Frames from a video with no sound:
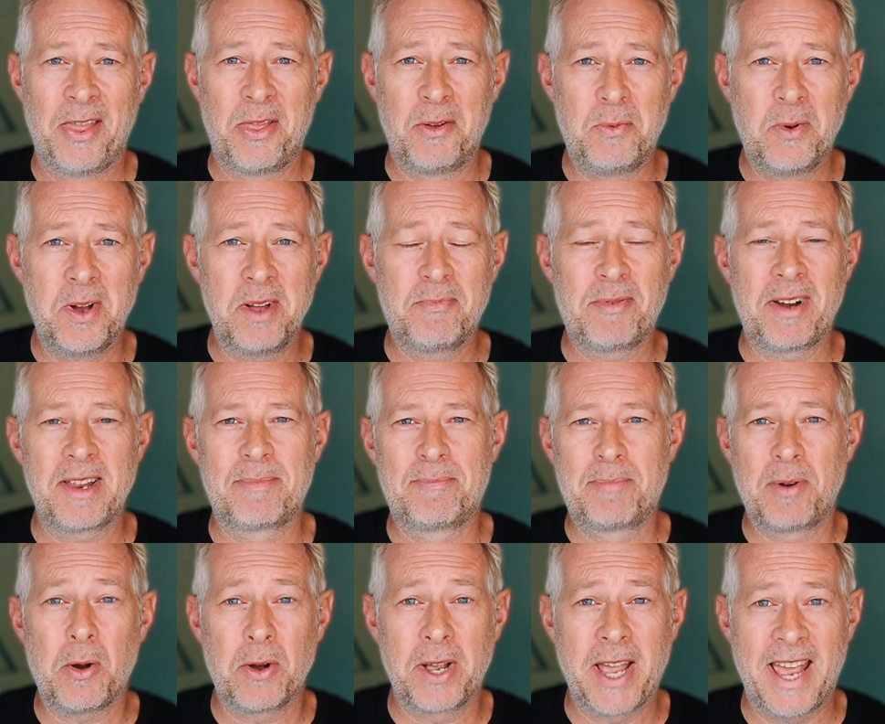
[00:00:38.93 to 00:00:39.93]
The WordPress
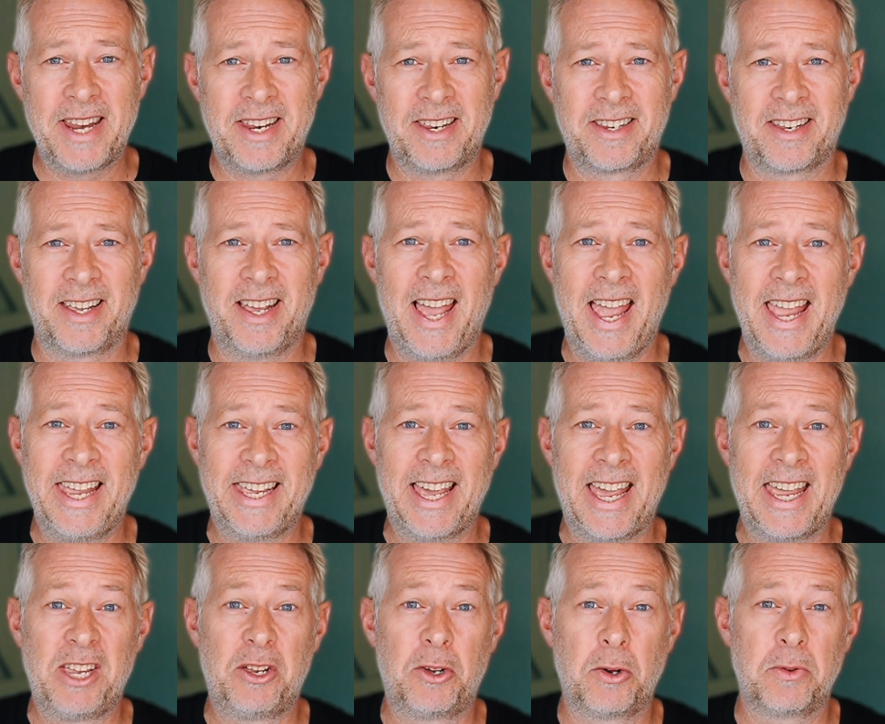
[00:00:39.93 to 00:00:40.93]
block editor,
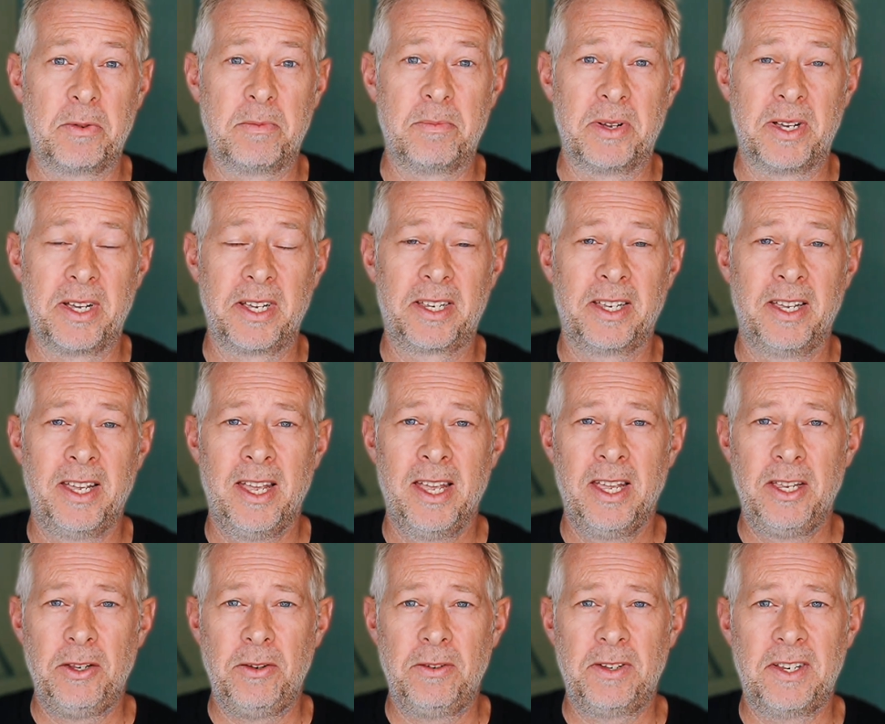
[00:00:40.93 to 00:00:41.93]
aka Gutenberg,
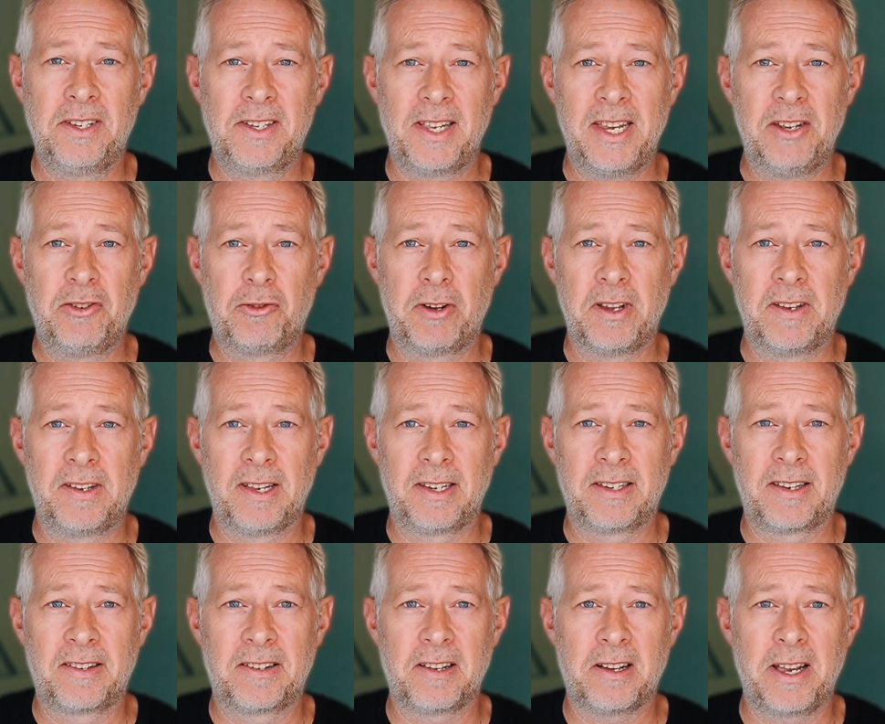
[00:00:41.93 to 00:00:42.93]
uses intrinsic
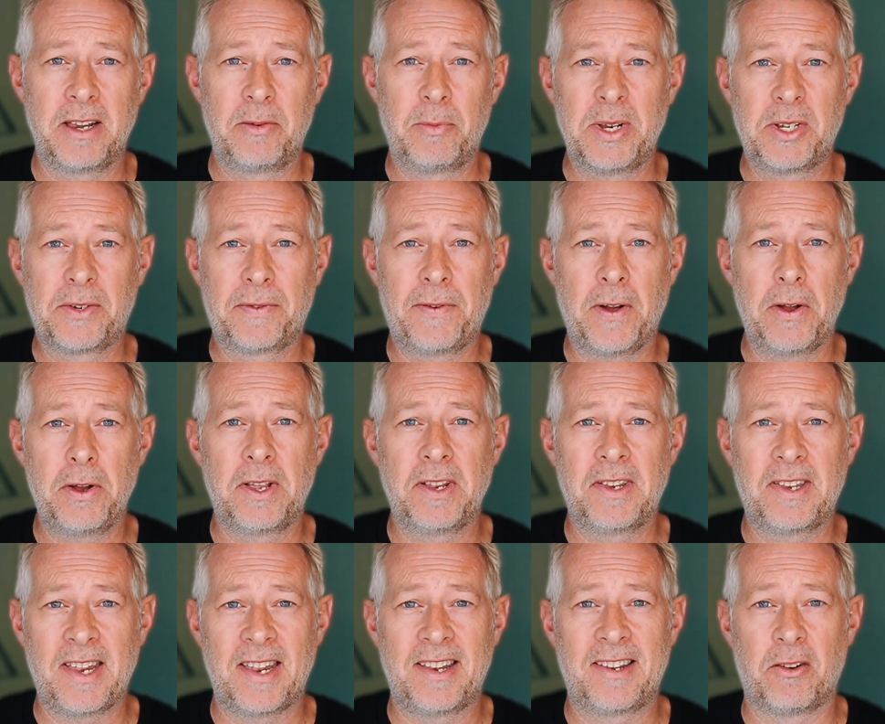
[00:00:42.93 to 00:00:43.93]
design, which
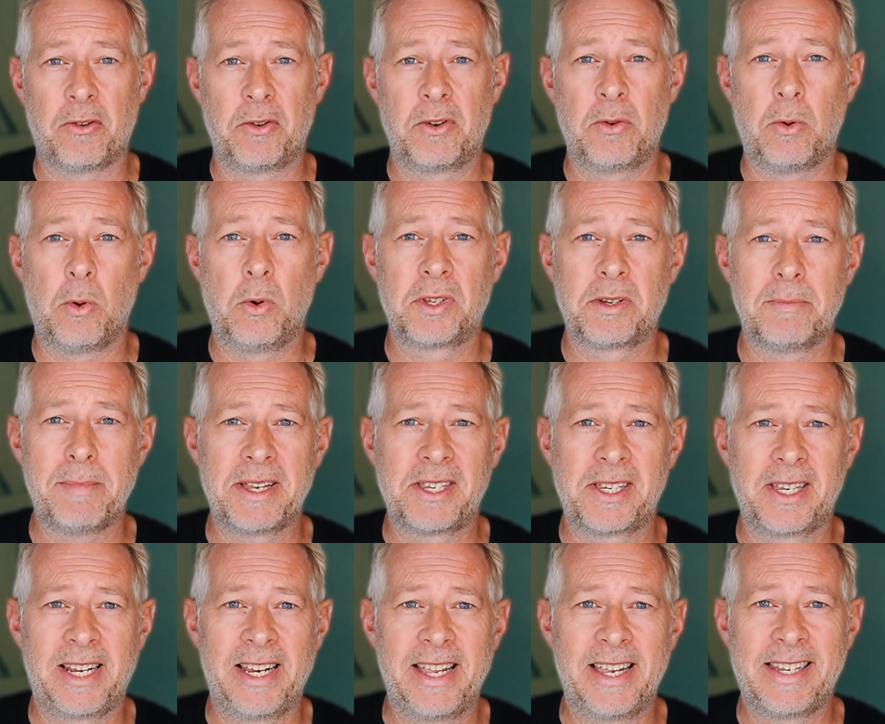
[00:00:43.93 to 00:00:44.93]
focuses on
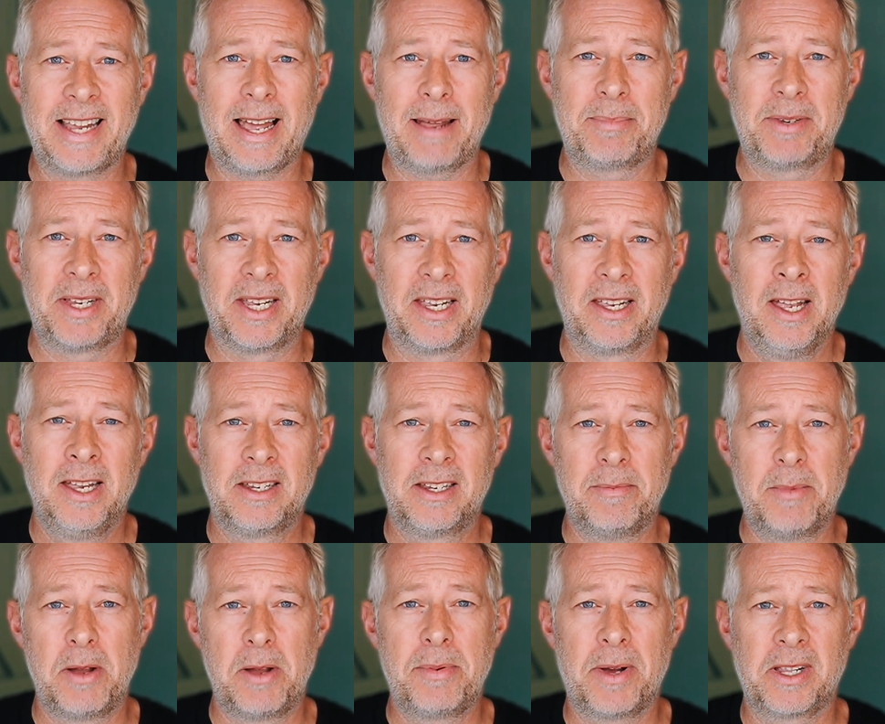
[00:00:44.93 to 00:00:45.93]
automatically adapting to
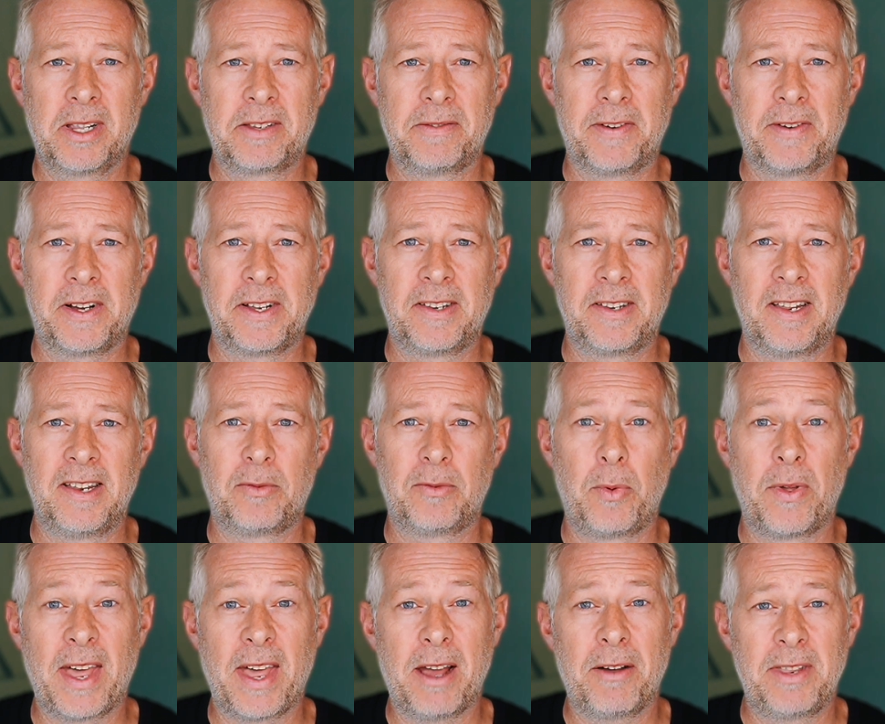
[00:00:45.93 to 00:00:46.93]
mobile devices
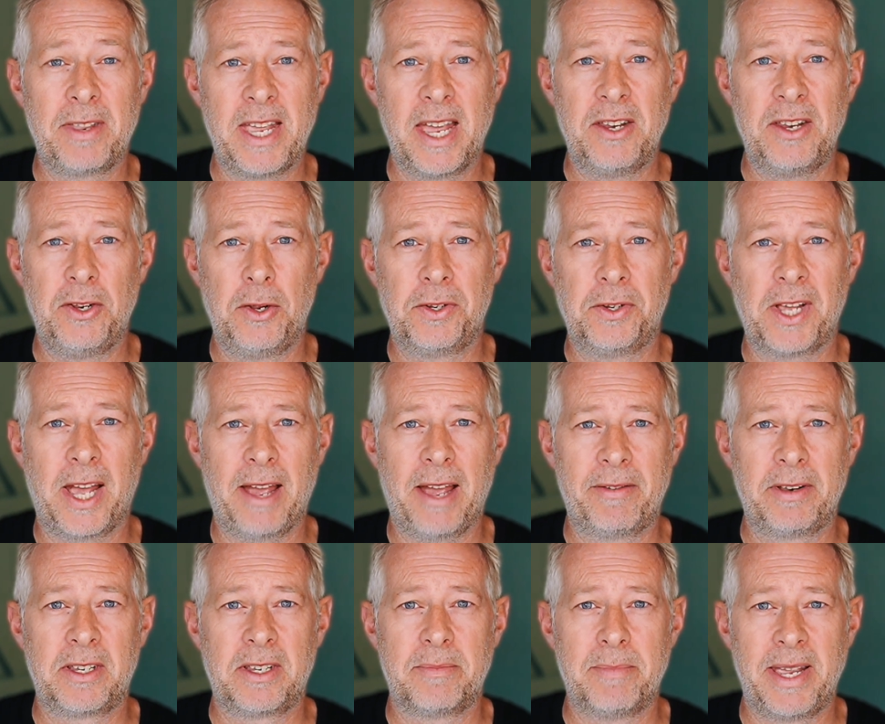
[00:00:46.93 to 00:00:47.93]
without the end user
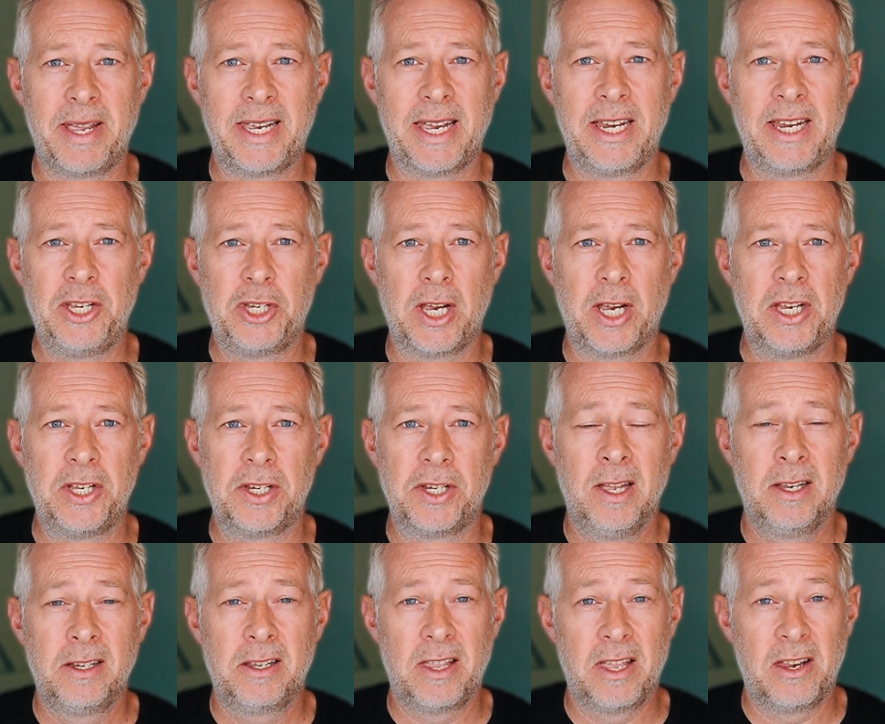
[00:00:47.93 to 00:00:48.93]
having to make any changes
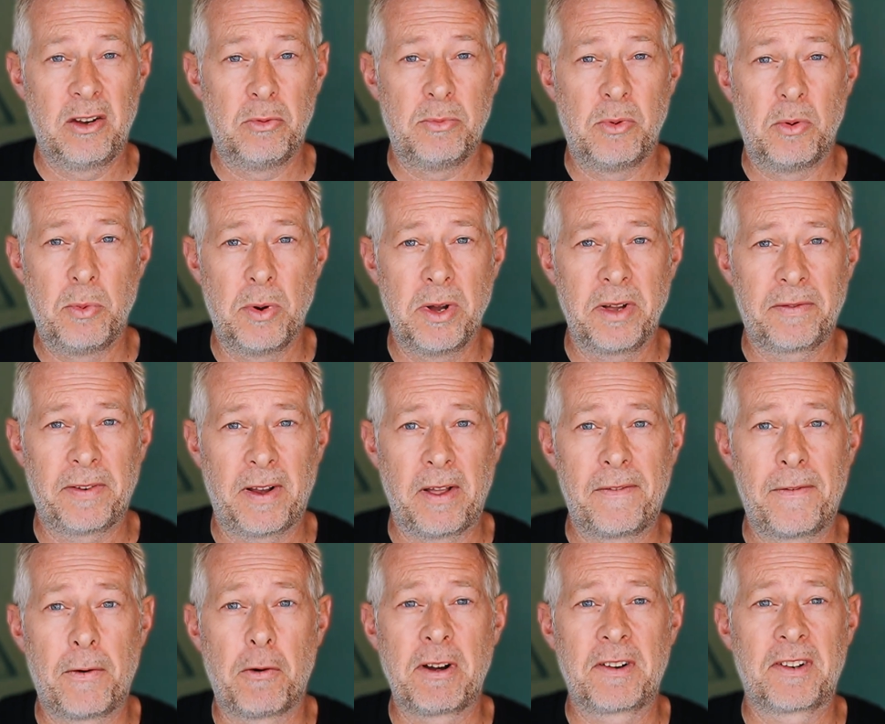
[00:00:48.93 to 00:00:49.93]
to their normal workflow.
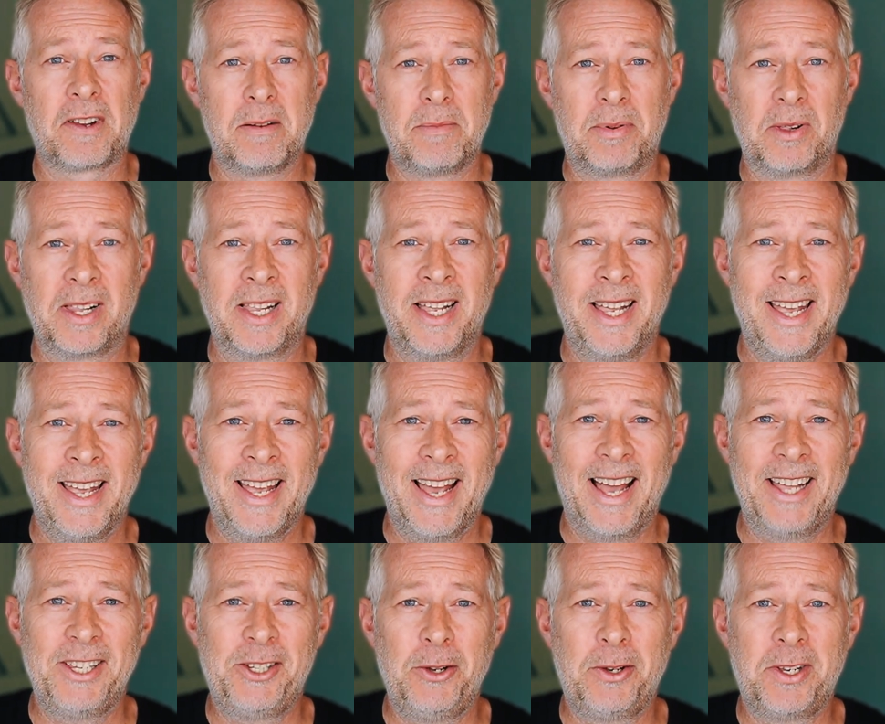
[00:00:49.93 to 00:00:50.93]
For example,
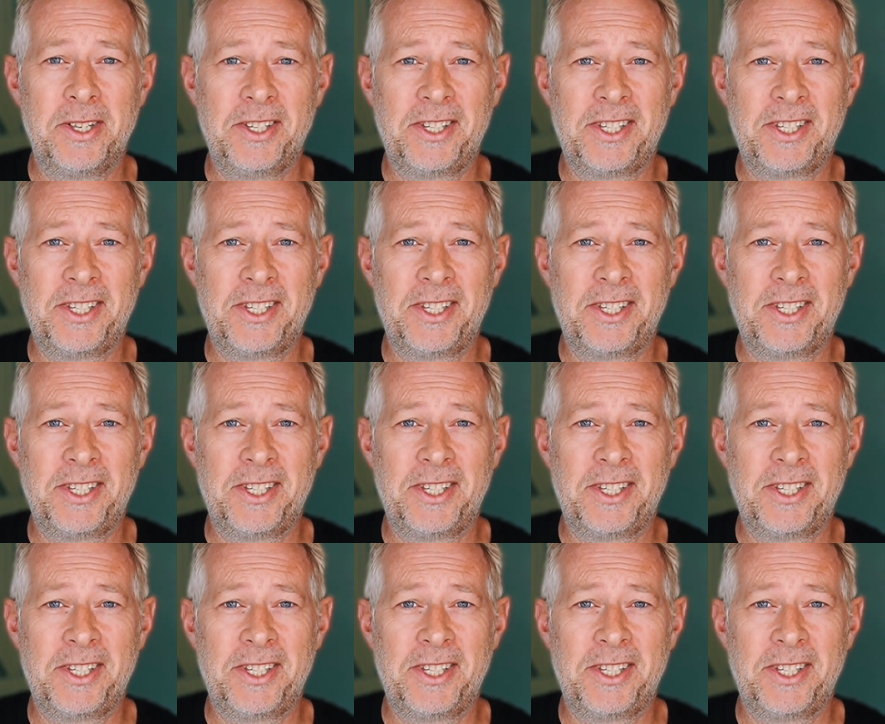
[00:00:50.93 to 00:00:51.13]
as you can